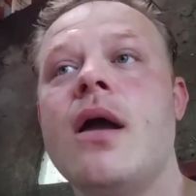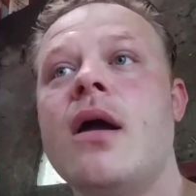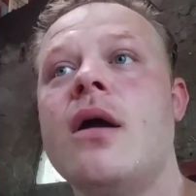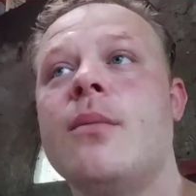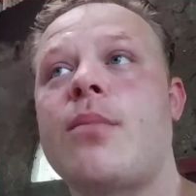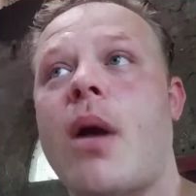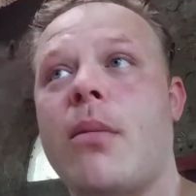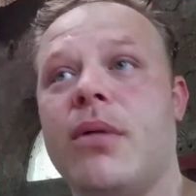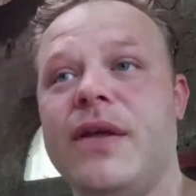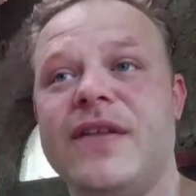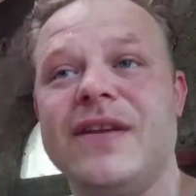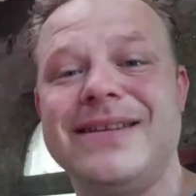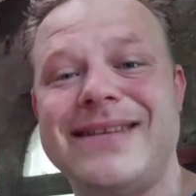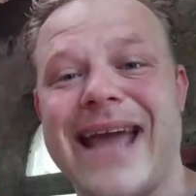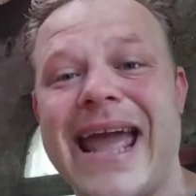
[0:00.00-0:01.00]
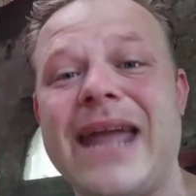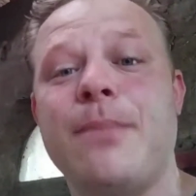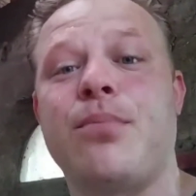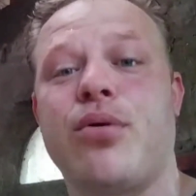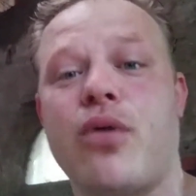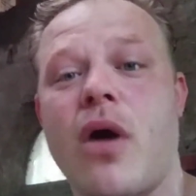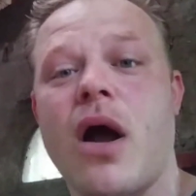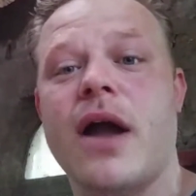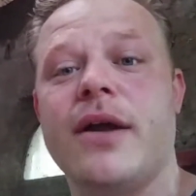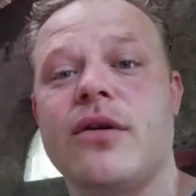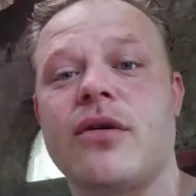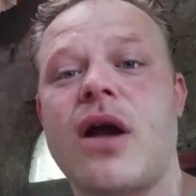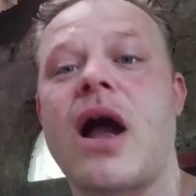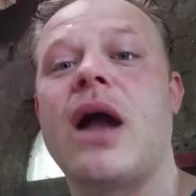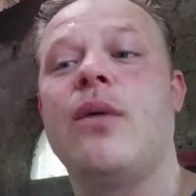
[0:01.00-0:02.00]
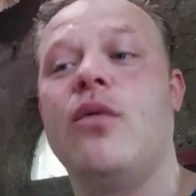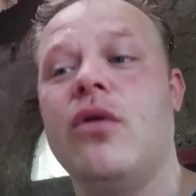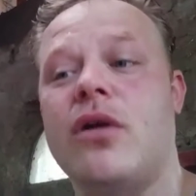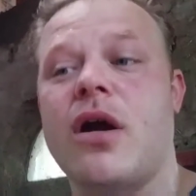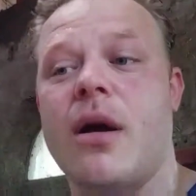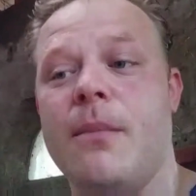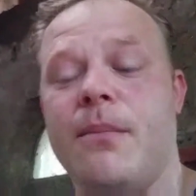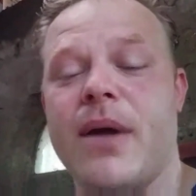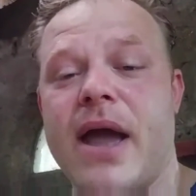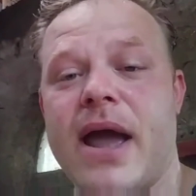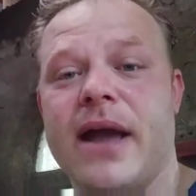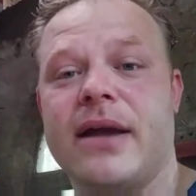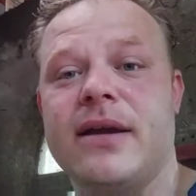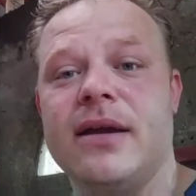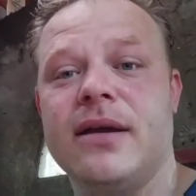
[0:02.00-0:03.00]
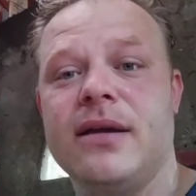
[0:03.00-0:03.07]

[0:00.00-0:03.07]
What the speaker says: probably the day prior, I will come back